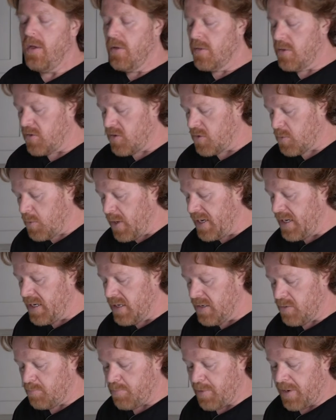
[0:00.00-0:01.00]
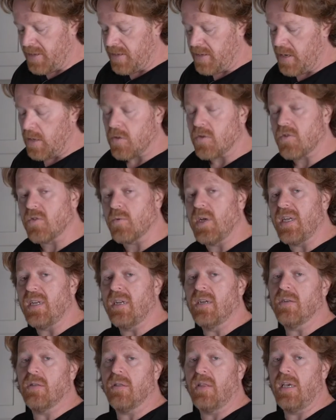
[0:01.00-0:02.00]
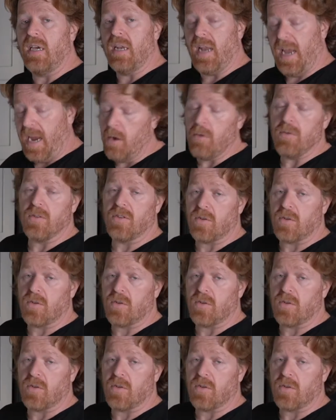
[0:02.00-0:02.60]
The sweetness brings out the sweetness, the inherent